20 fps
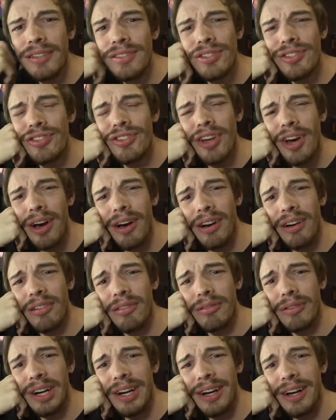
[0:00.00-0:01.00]

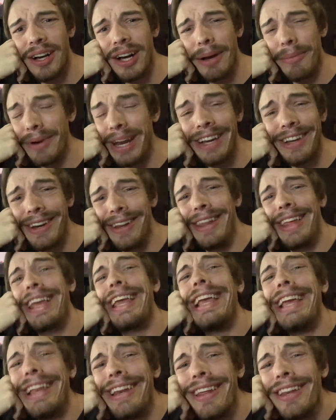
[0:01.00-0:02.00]
So uh, I'm not gonna like
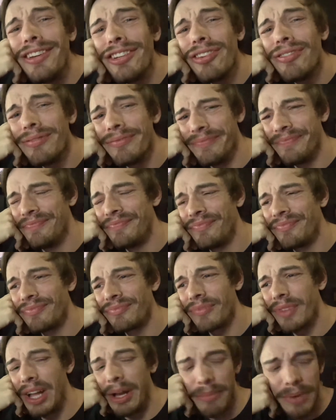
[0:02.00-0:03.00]
eat it.
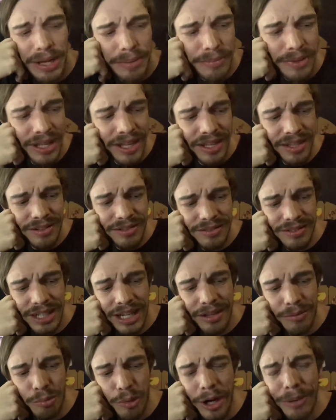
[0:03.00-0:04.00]
I'm, I'm like,
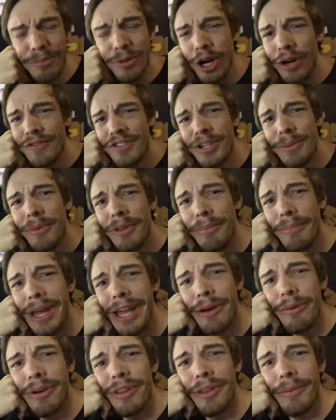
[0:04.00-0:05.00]
I wiped off some of the
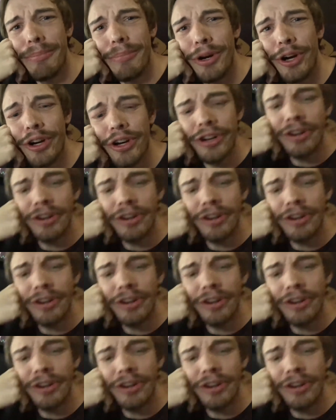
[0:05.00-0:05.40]
mayo on the burger